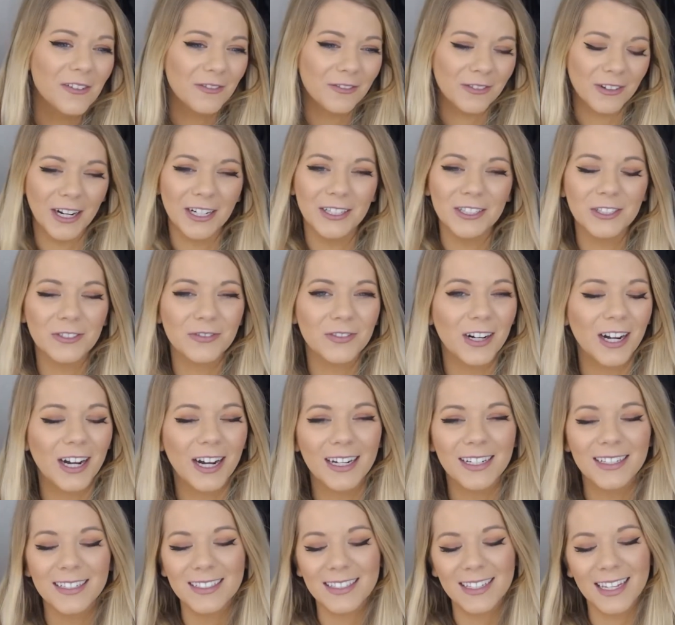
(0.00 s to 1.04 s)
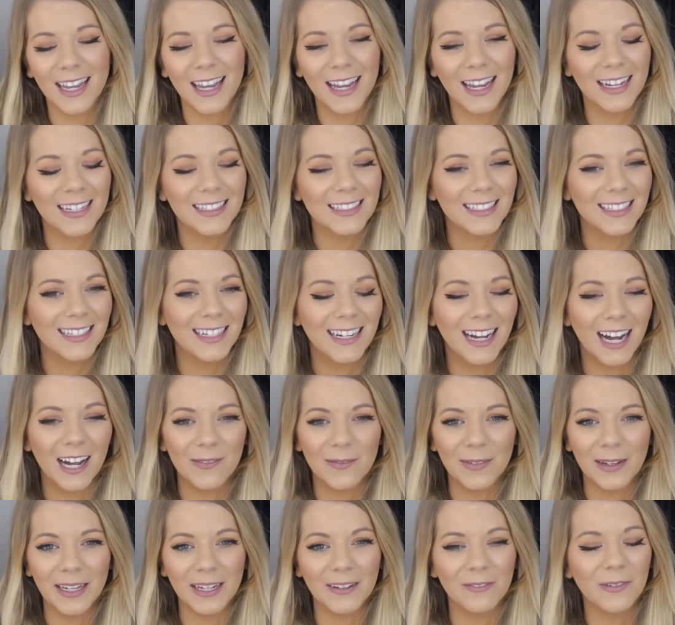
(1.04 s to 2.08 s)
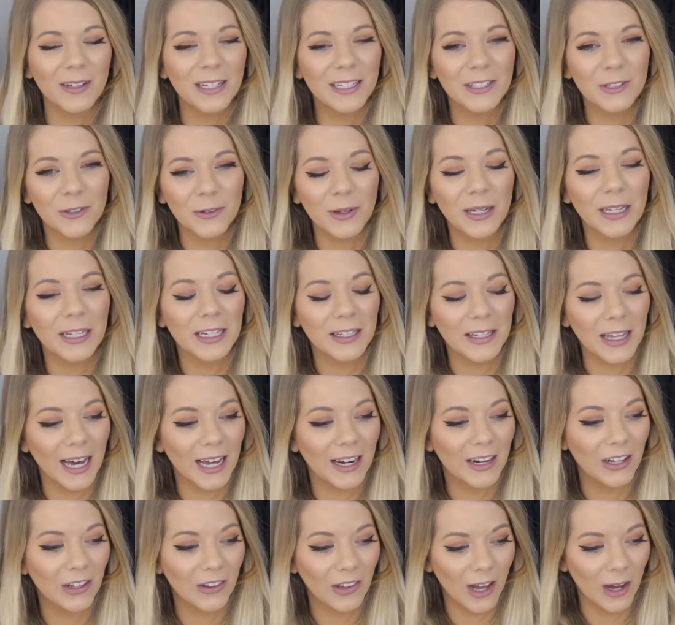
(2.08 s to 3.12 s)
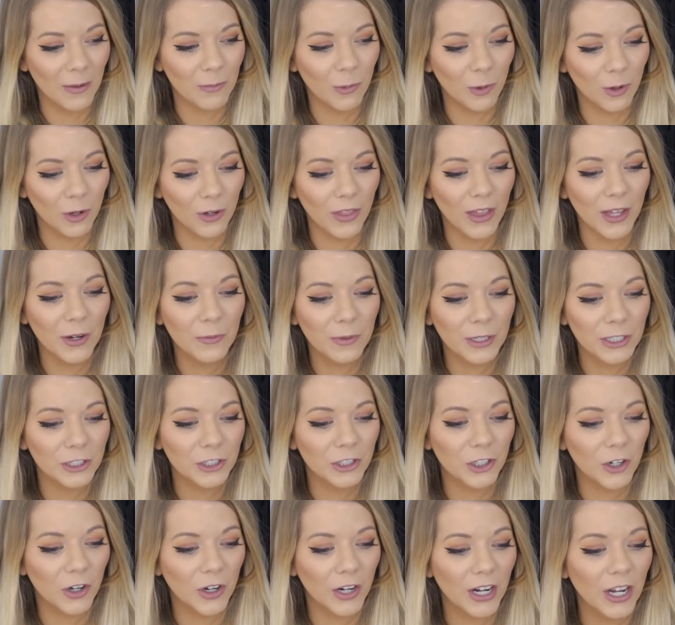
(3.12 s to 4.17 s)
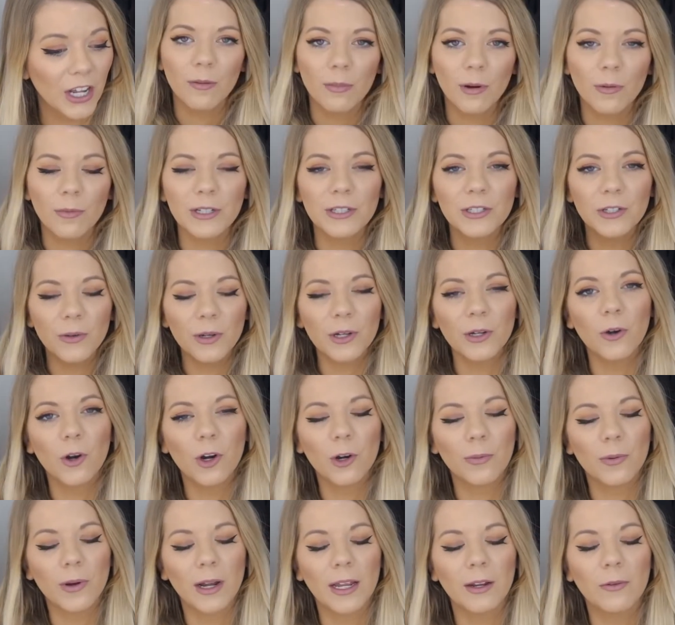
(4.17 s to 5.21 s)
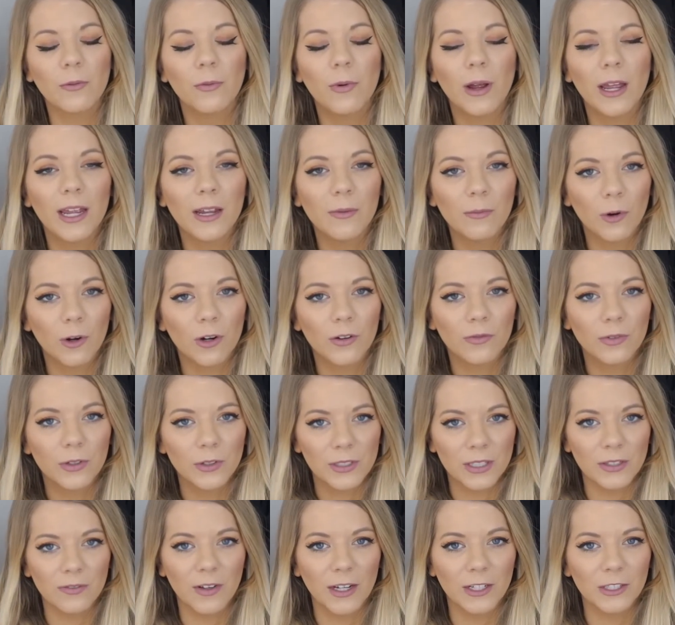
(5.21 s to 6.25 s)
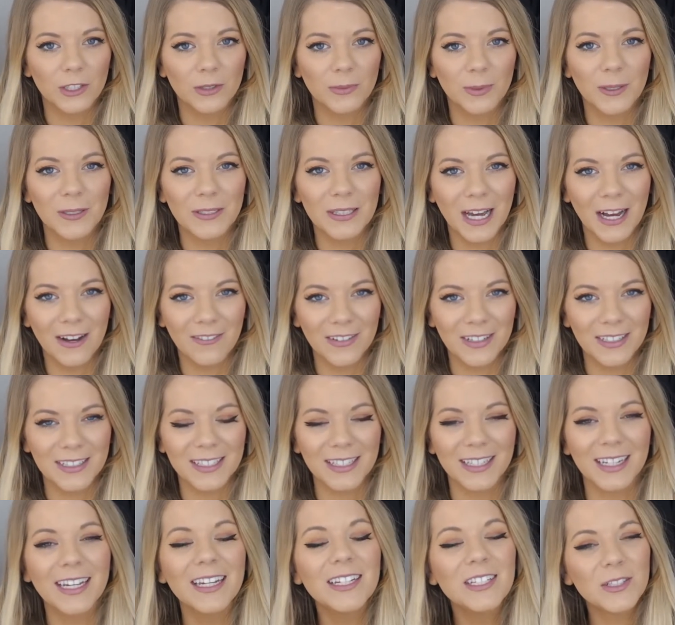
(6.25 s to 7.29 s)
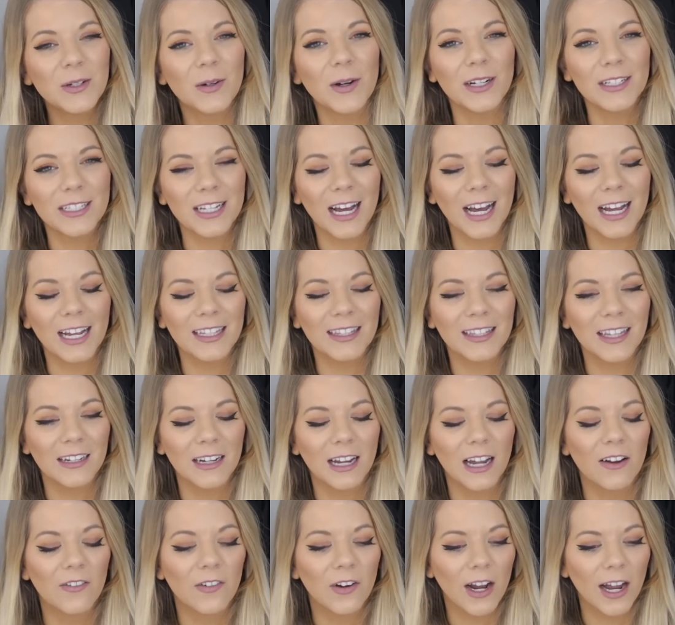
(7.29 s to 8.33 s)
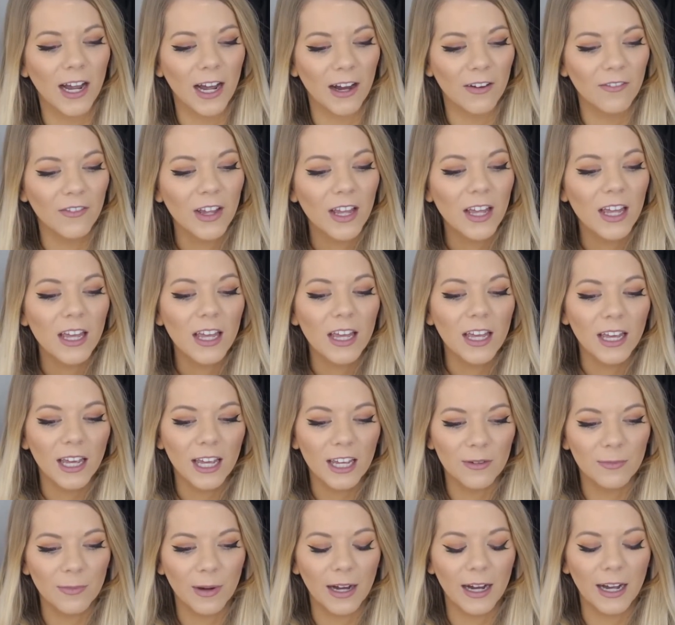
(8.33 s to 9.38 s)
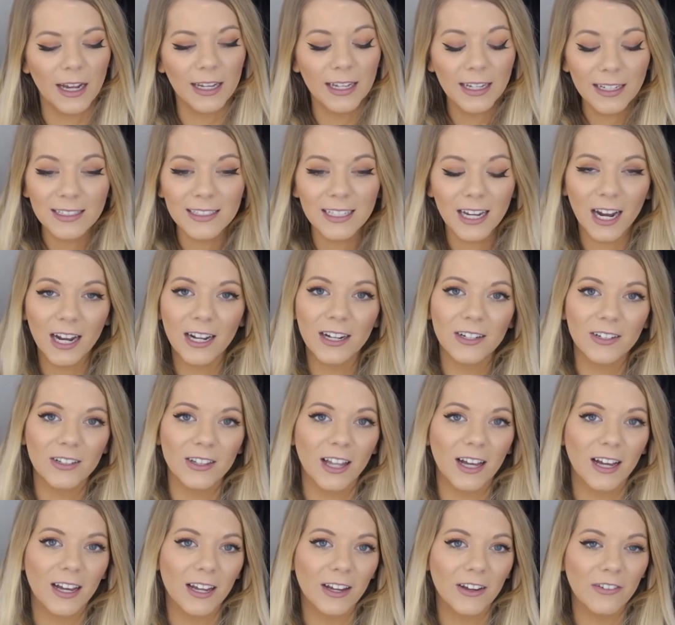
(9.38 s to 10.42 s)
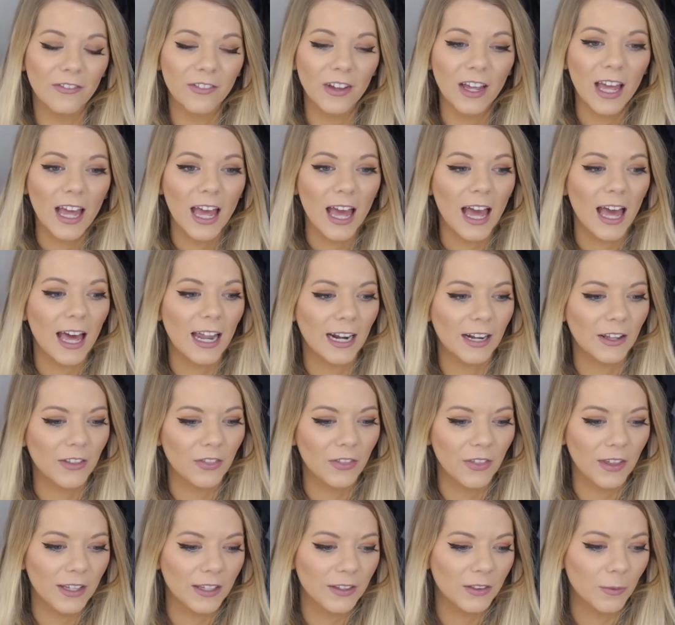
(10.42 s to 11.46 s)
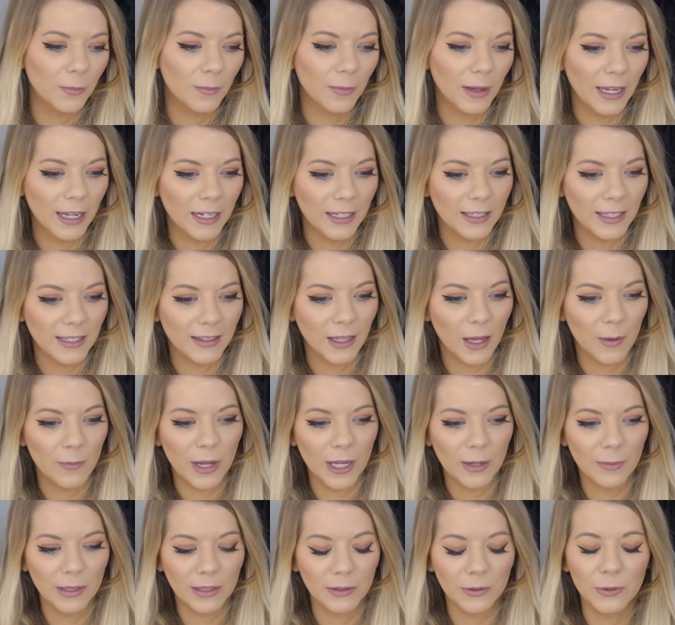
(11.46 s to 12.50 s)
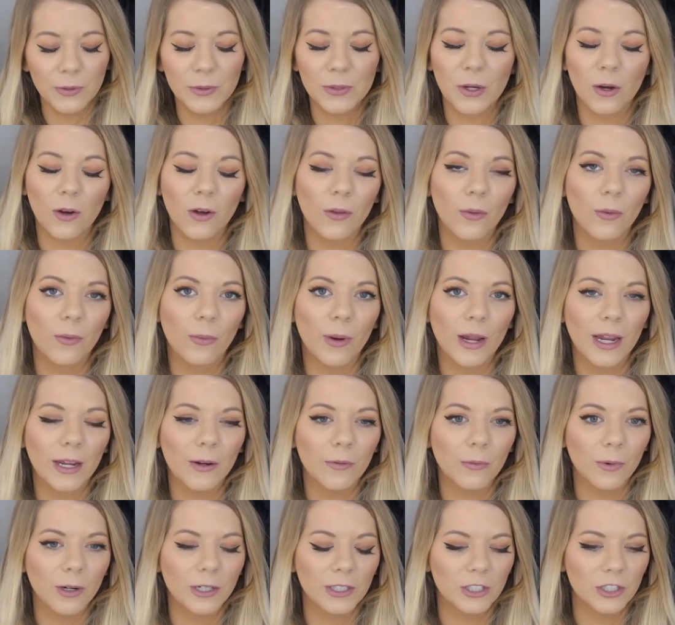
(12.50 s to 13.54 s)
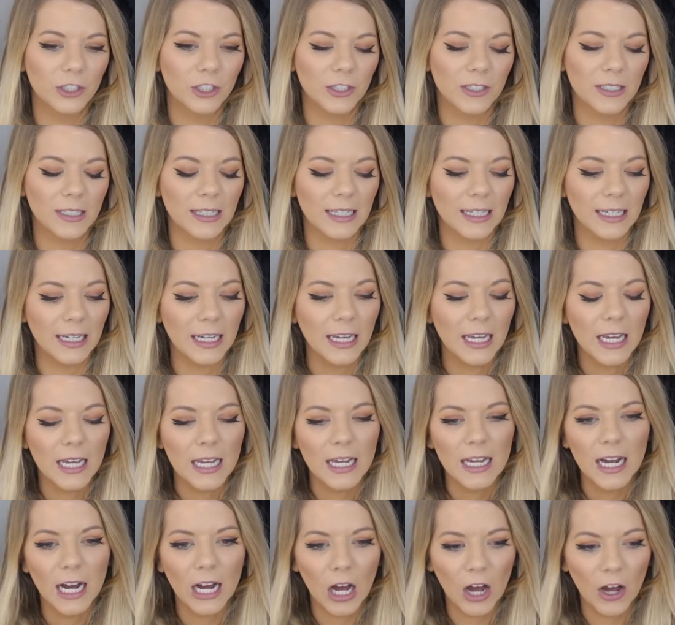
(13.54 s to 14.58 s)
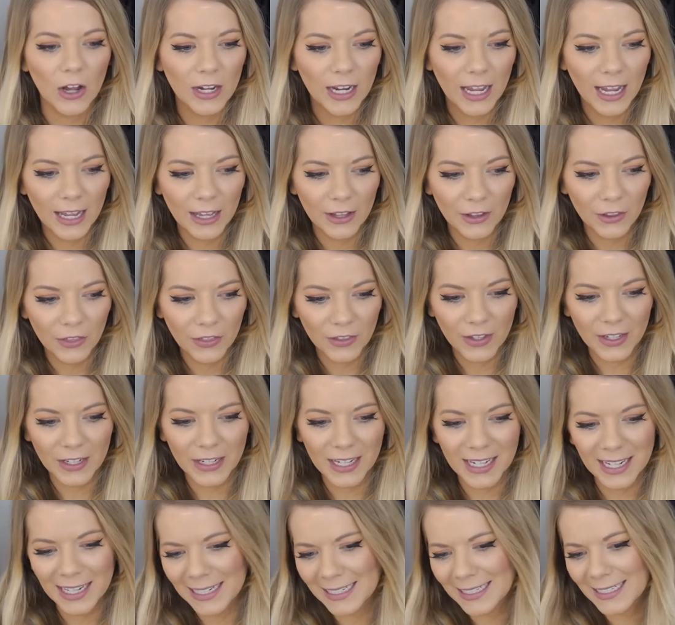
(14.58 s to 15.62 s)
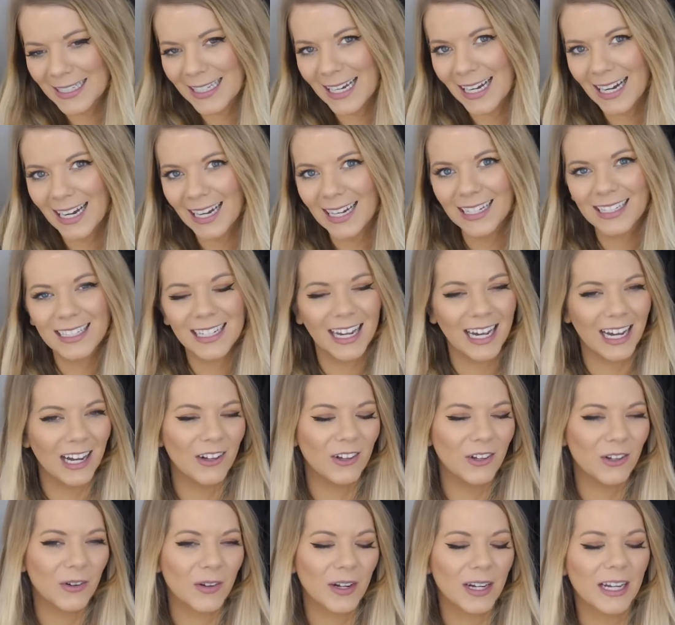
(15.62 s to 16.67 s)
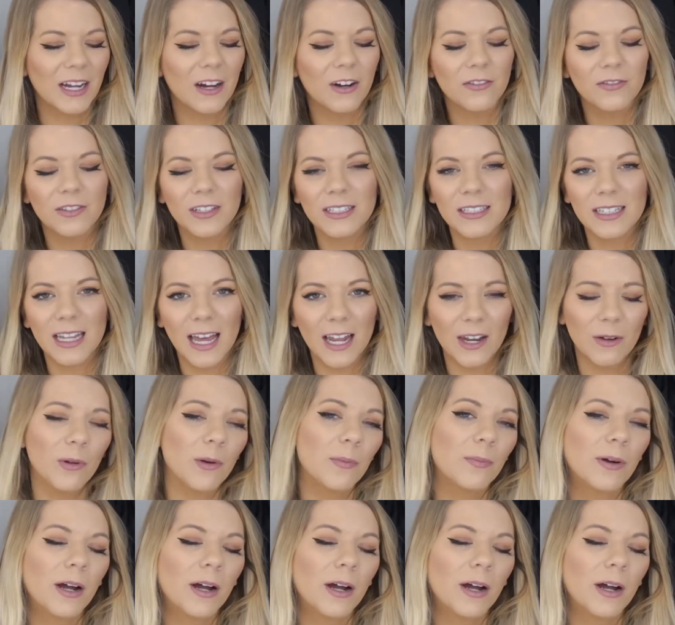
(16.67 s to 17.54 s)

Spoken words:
French fries, candy. I mean, we do eat that a lot more than we should, but we do incorporate way more fruits and vegetables, obviously, into our diet than I ever have in my entire life. And I think the main thing that made me lose all the weight was just the unhealthiness, high calorie of these animal